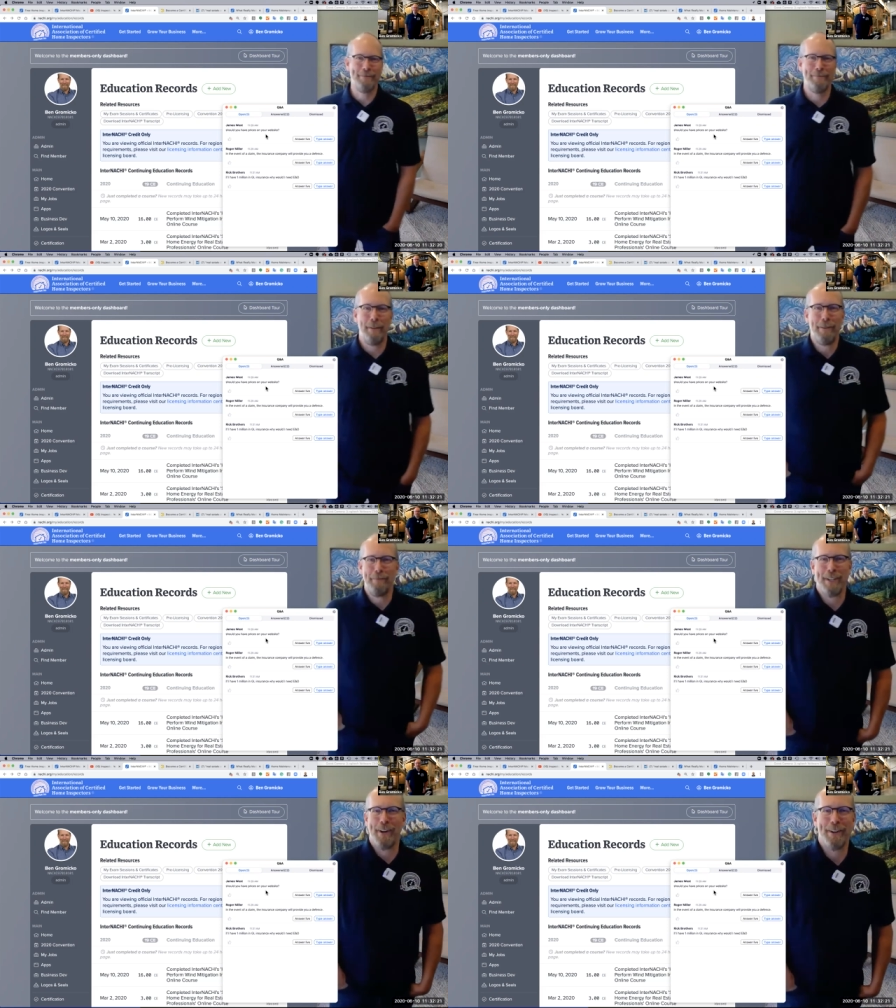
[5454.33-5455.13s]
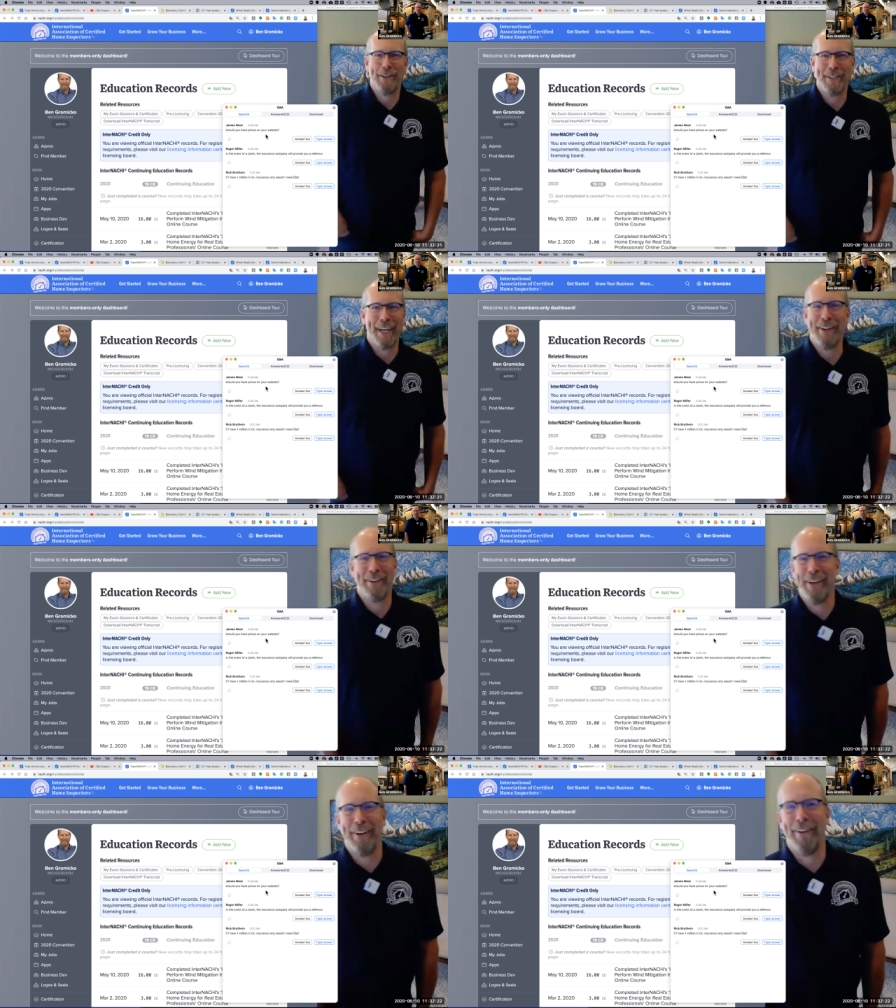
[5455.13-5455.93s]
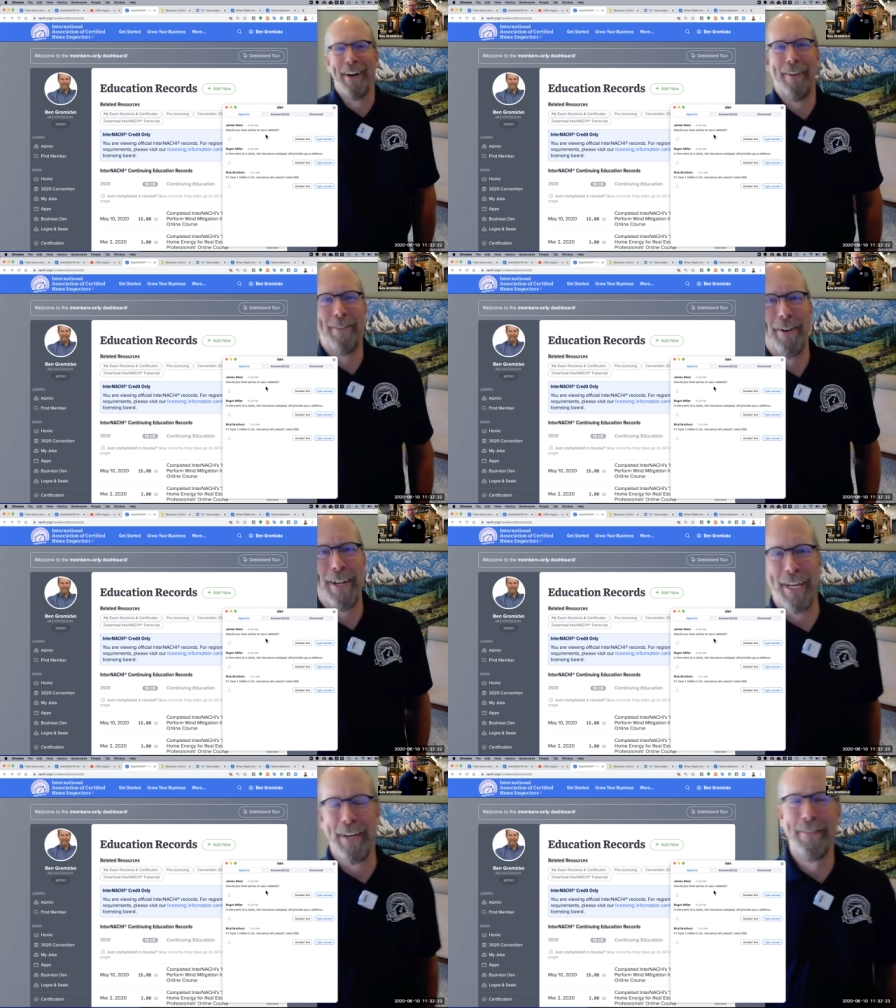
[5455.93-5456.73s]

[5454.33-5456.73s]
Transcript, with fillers: Maybe McDonald's. I don't know. I have no idea.